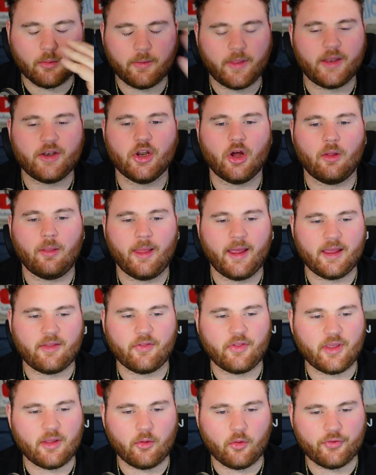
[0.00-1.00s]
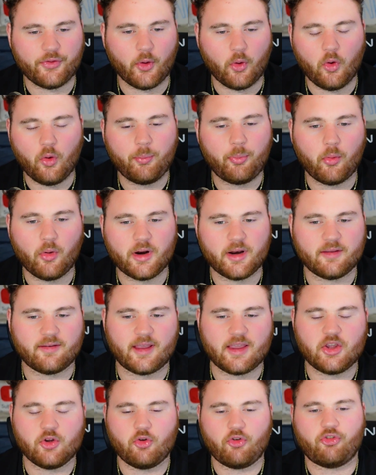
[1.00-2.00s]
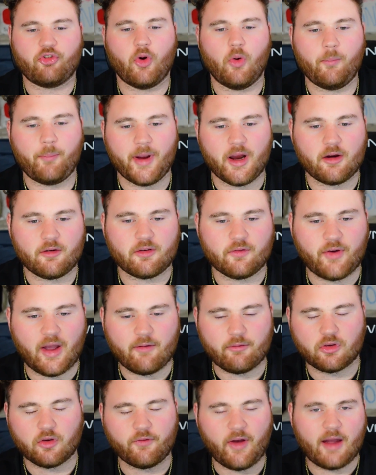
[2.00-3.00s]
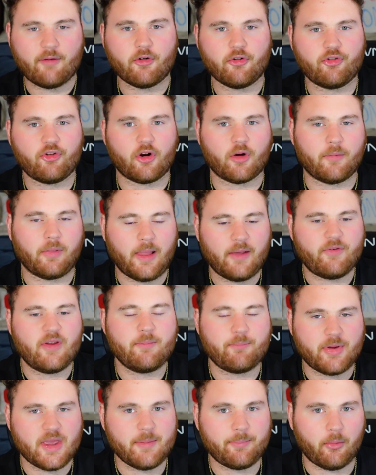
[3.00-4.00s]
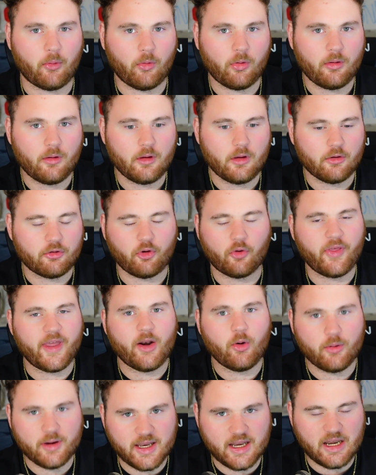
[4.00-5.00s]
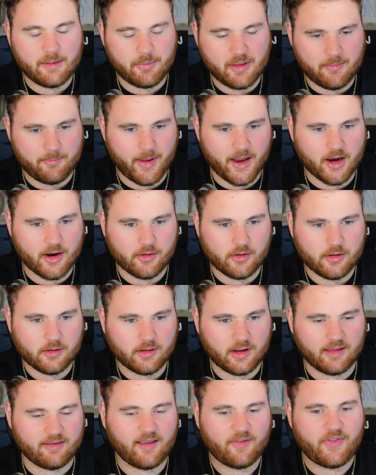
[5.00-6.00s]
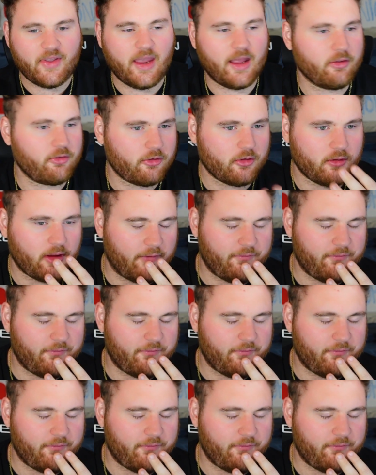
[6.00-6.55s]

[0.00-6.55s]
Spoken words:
But no, like the whole point is that you just don't bury survivors. Survivors are living people, so they don't need to be buried. Is that the answer?